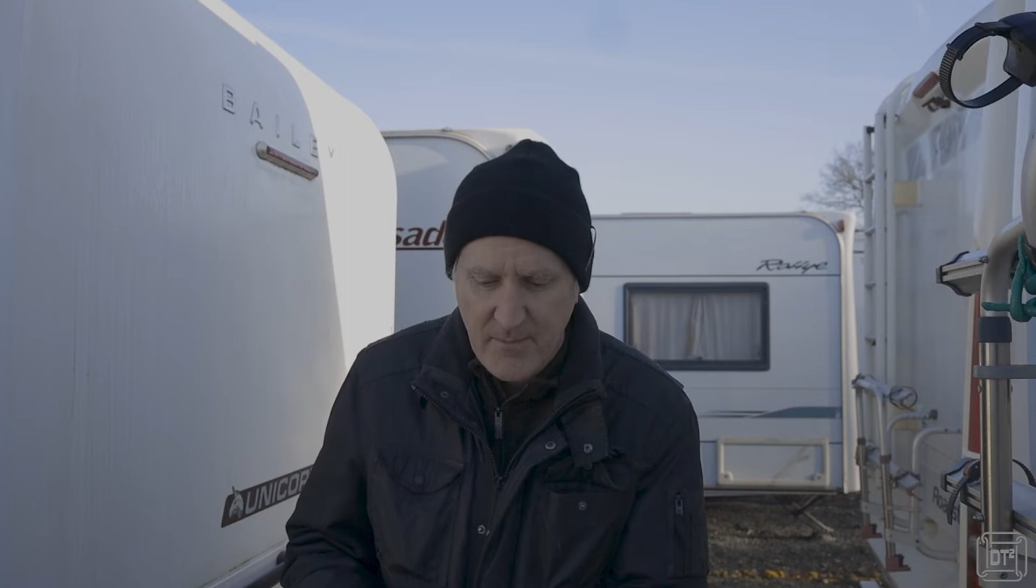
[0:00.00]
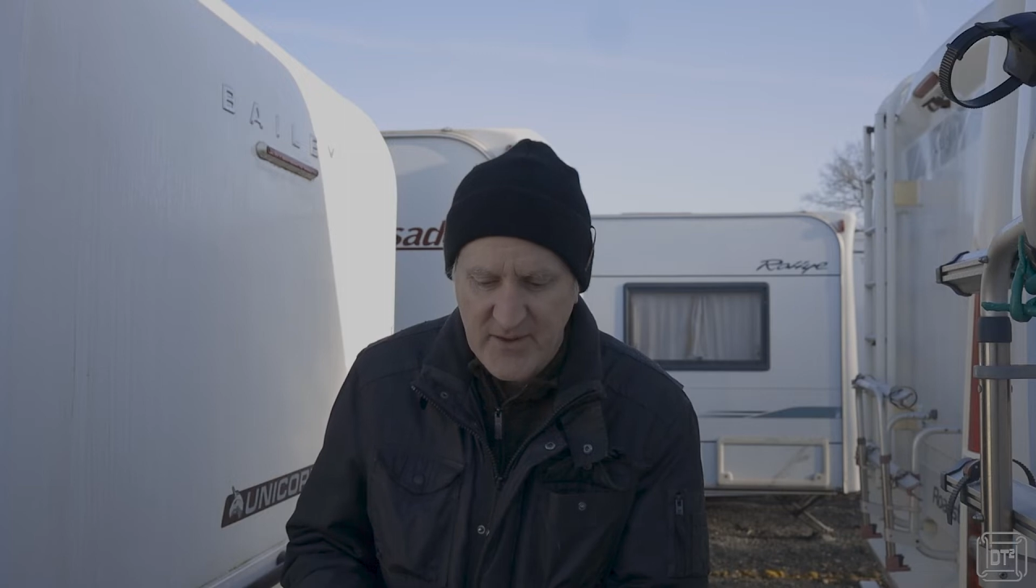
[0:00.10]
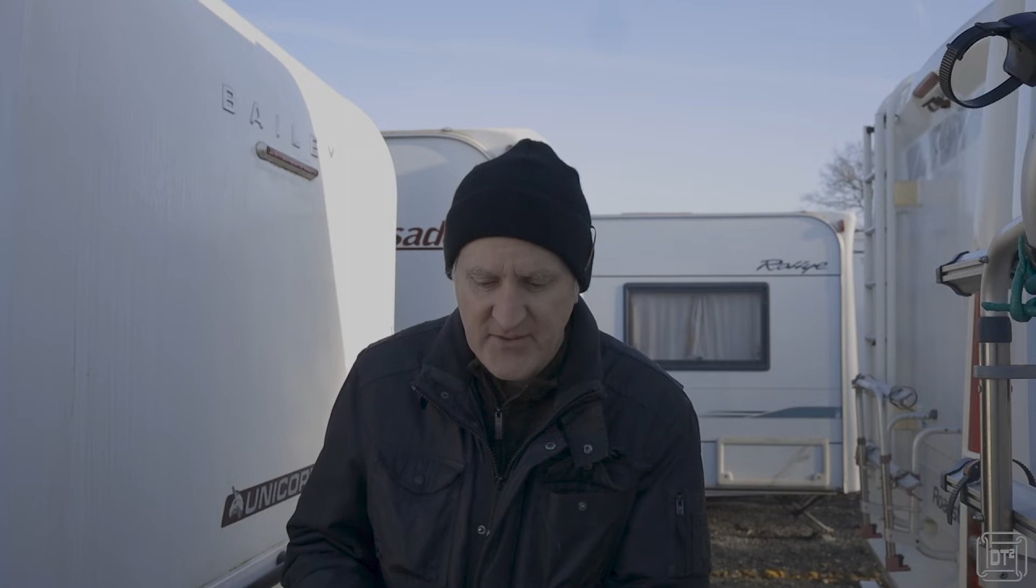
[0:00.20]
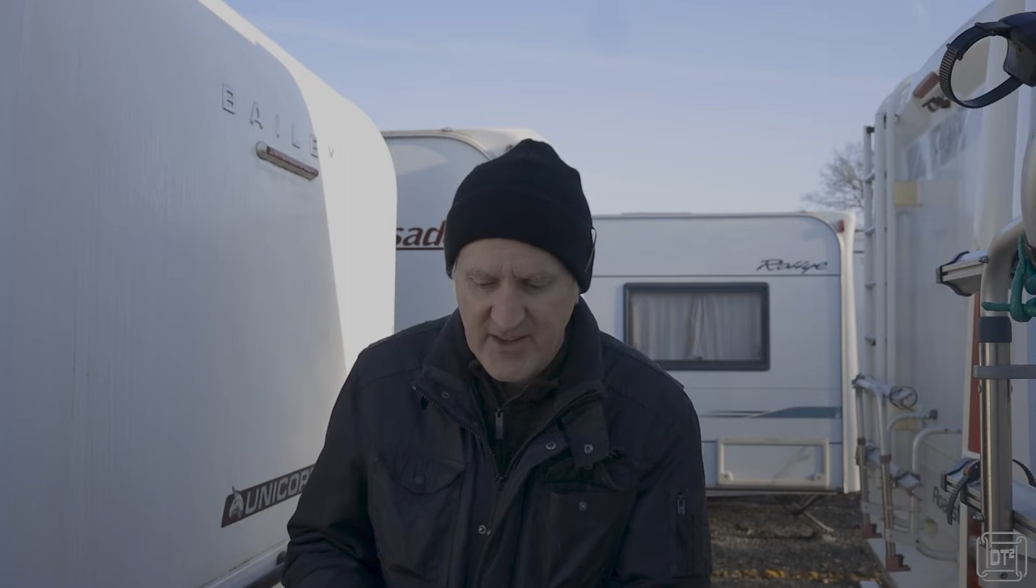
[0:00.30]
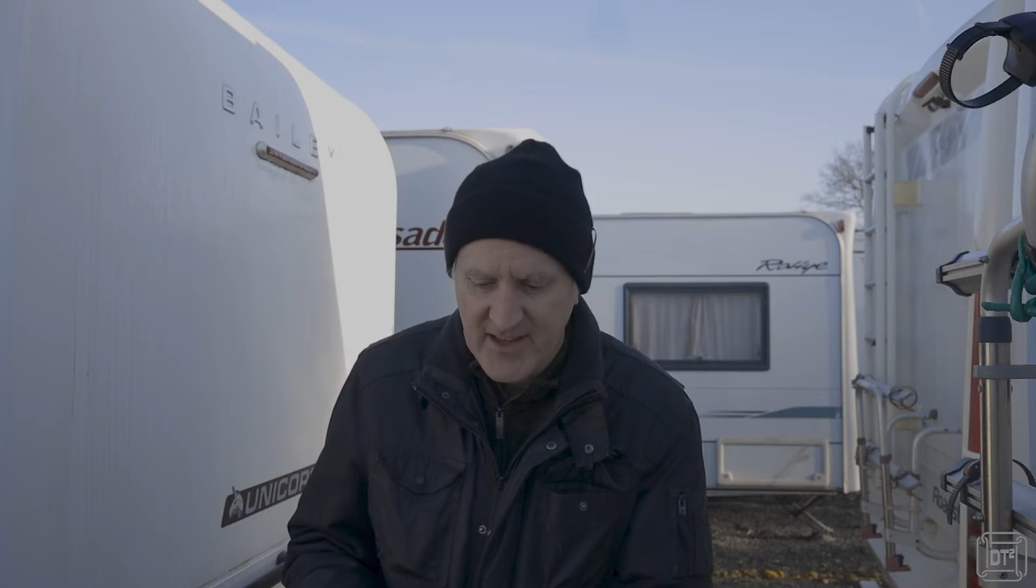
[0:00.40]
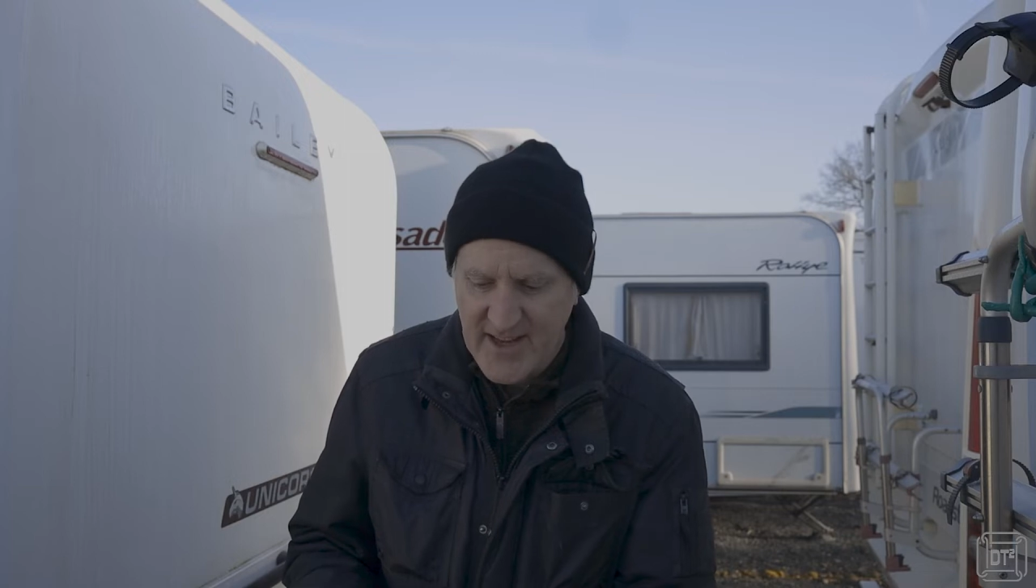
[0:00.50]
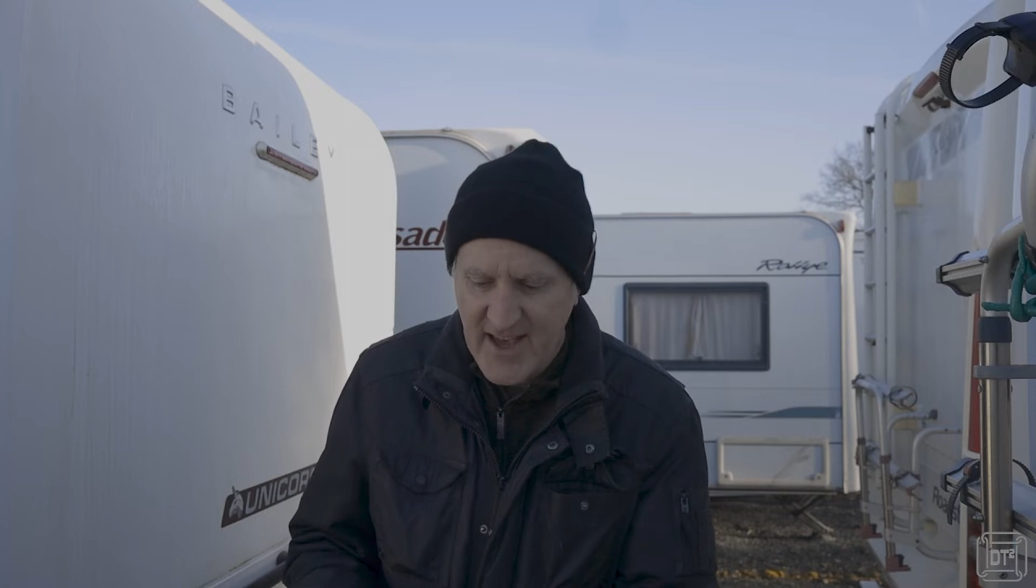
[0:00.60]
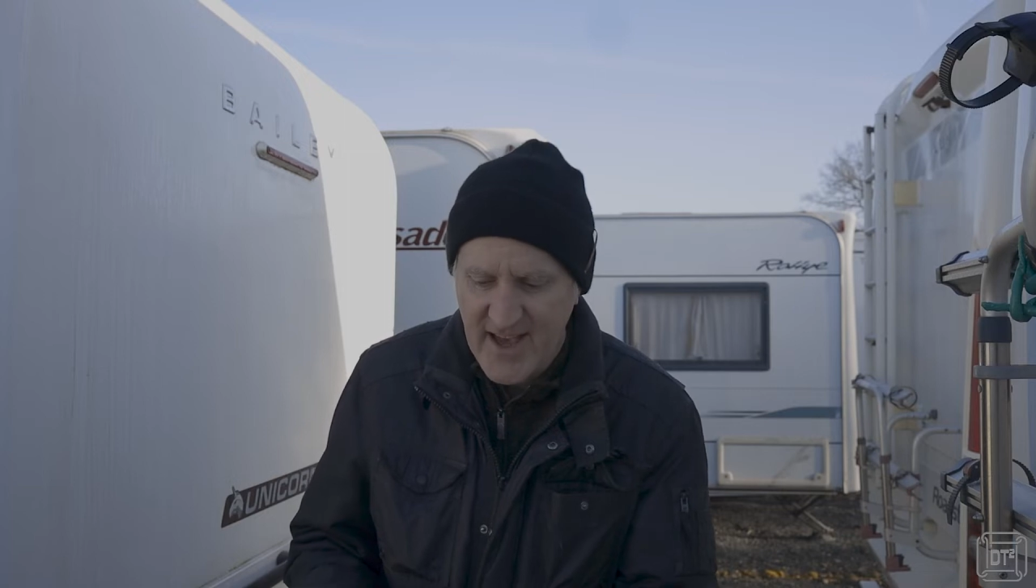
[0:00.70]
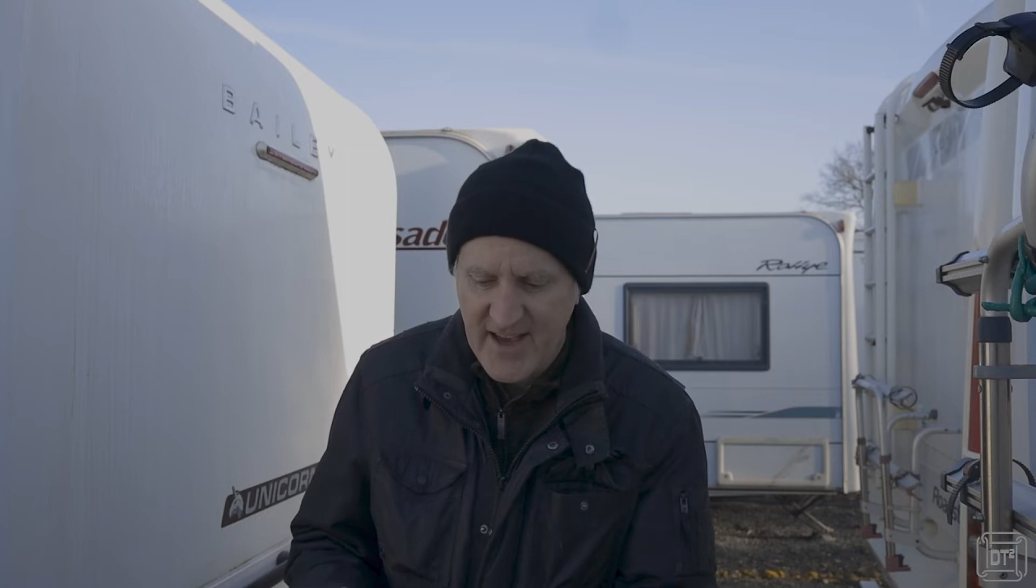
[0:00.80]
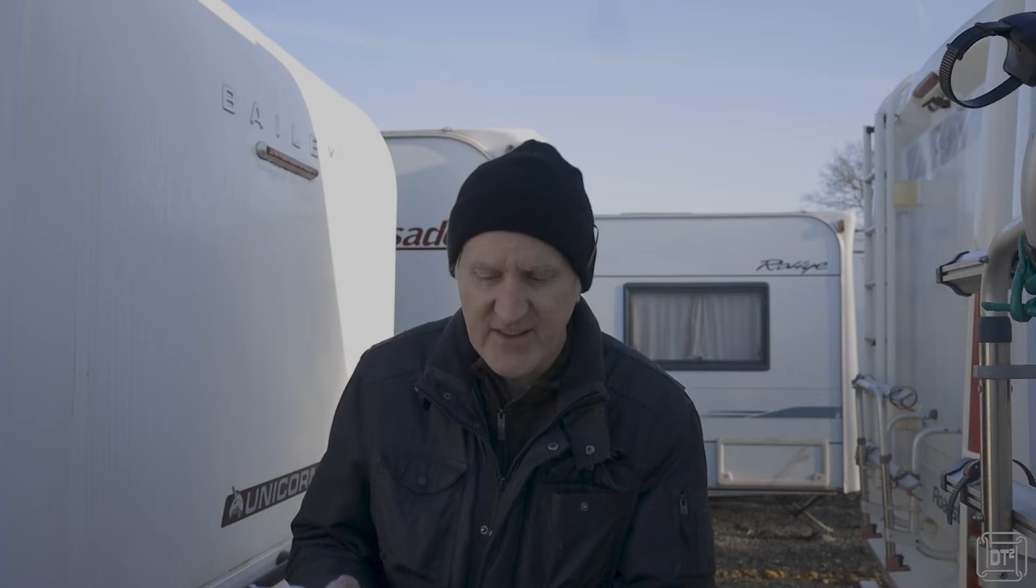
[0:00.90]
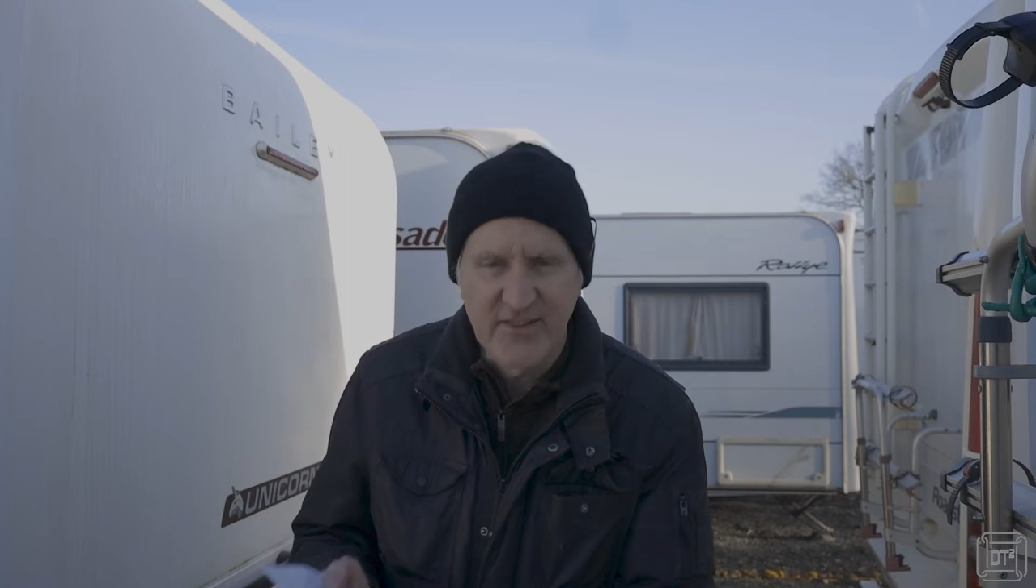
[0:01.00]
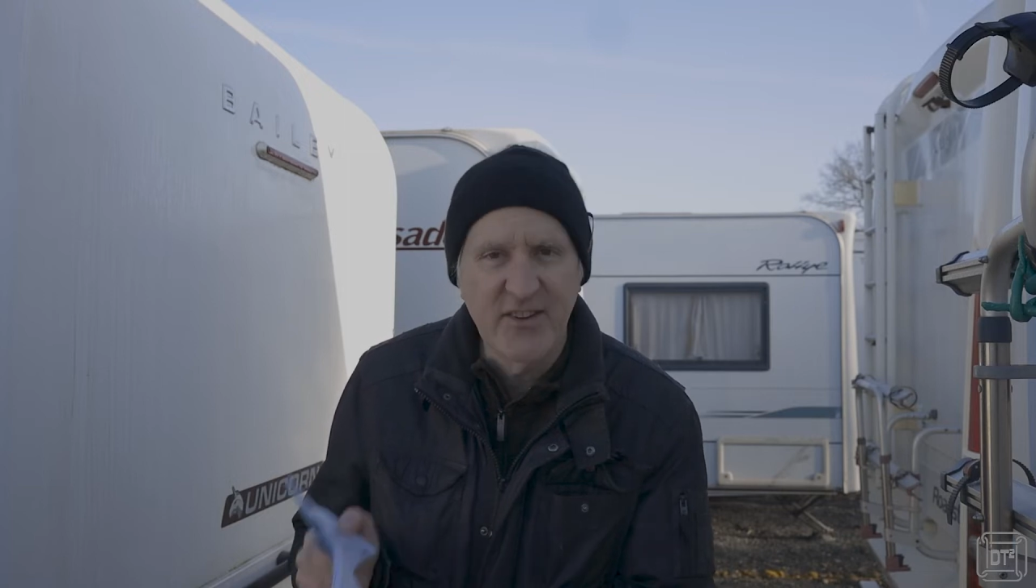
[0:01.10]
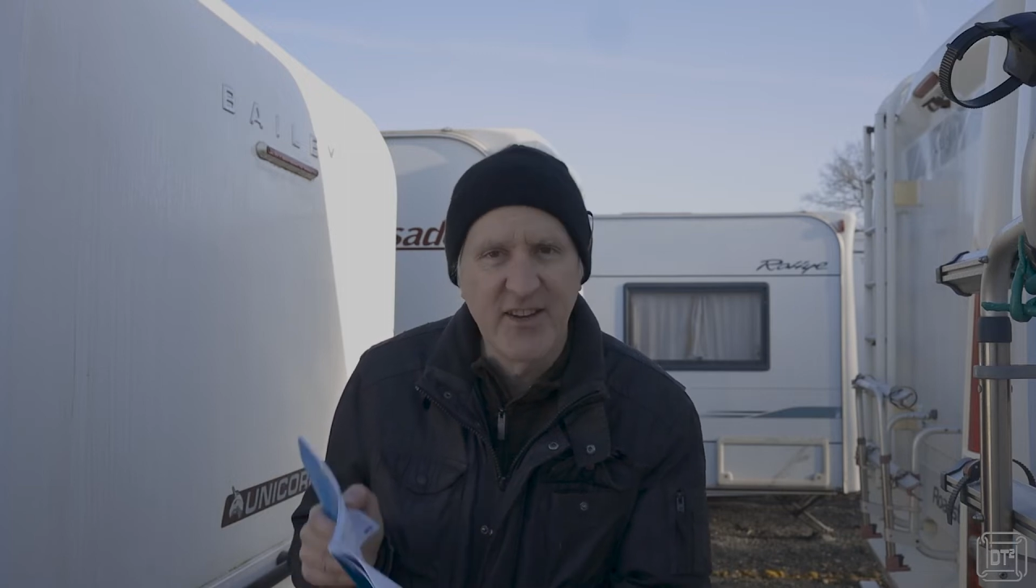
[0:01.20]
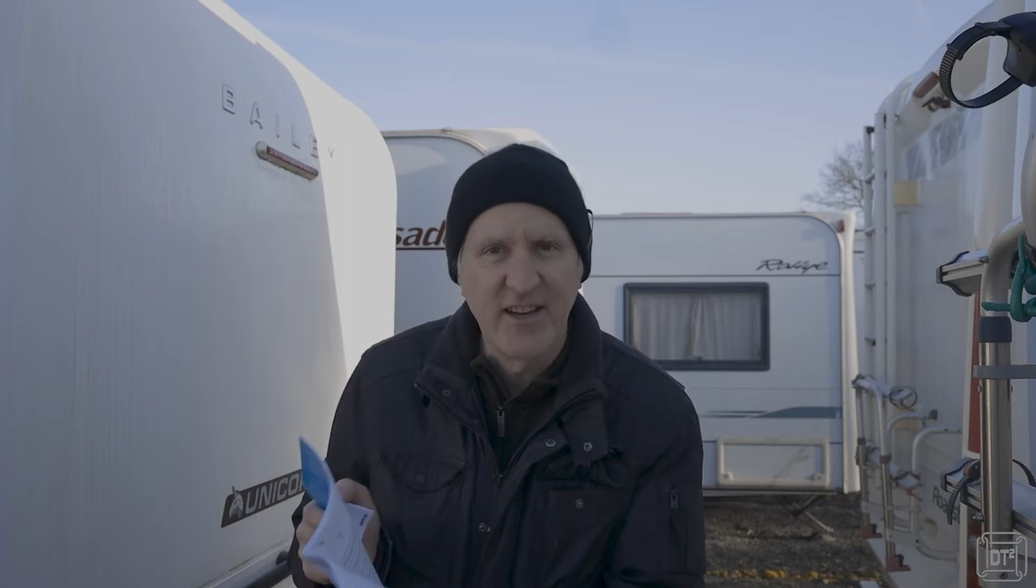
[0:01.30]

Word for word: basically has